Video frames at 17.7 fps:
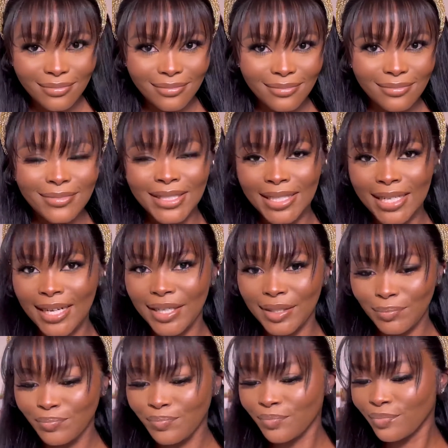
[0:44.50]
yeah,
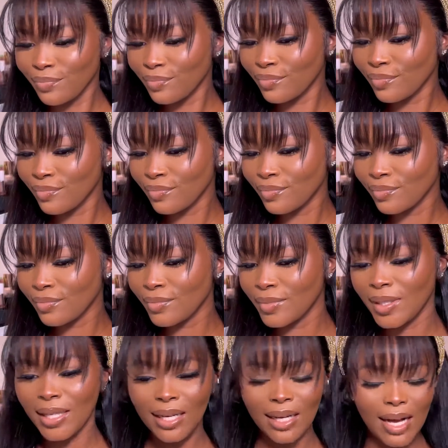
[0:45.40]

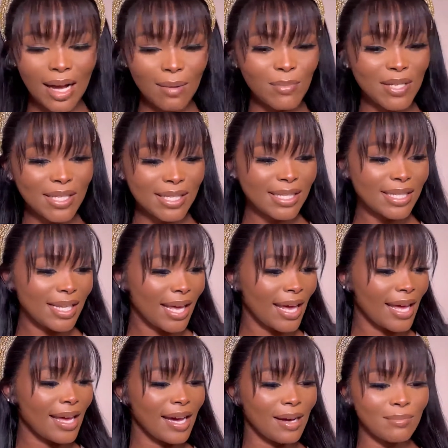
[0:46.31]
I must
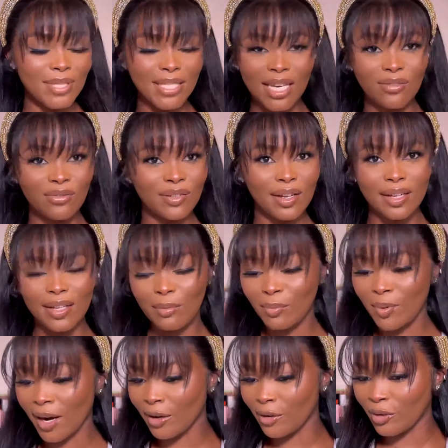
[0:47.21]
say I'm definitely
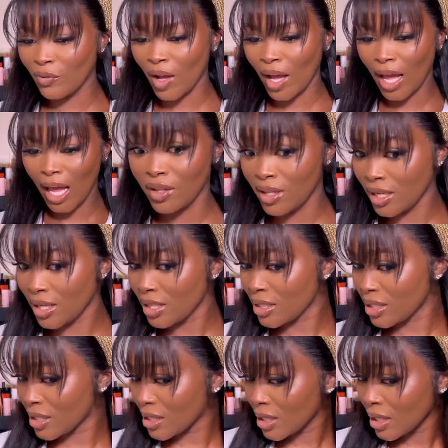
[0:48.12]
proud of
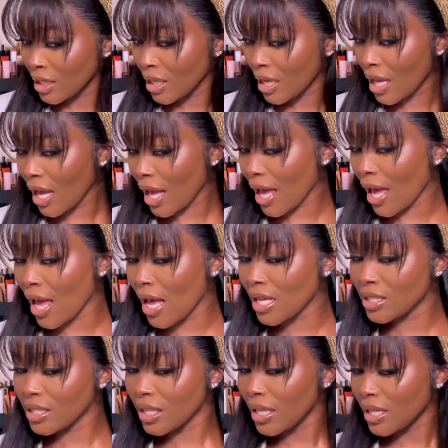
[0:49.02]
this.
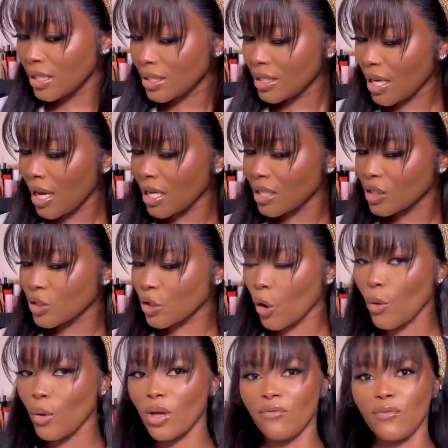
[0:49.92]
And yeah, so
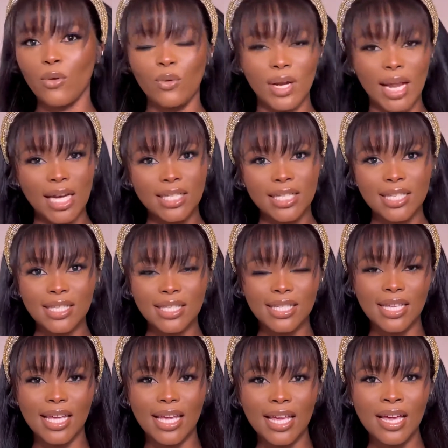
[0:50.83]
if you would like to
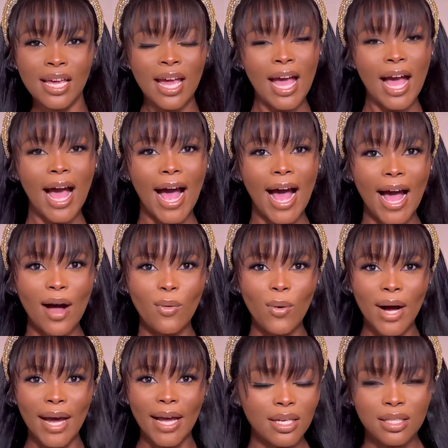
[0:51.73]
see how
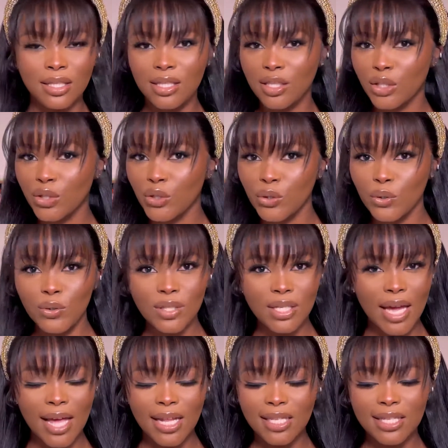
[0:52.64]
I installed
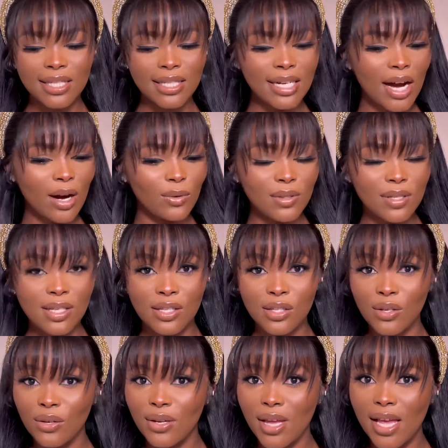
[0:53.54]
and styled this
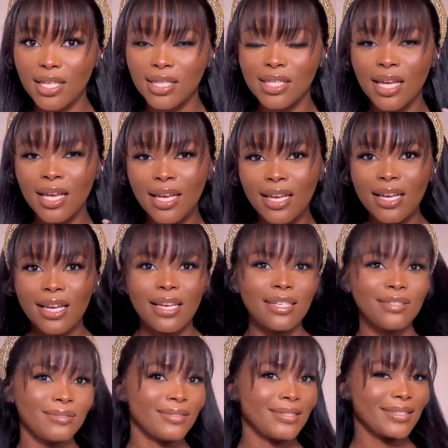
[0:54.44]
unit,
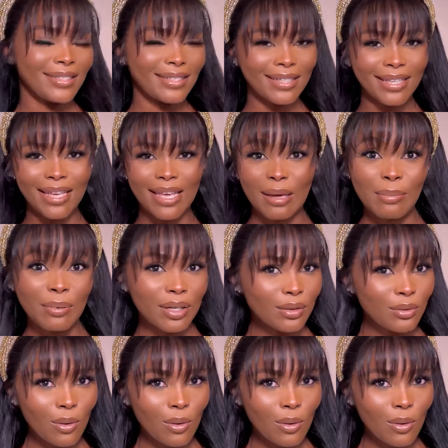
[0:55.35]
keep on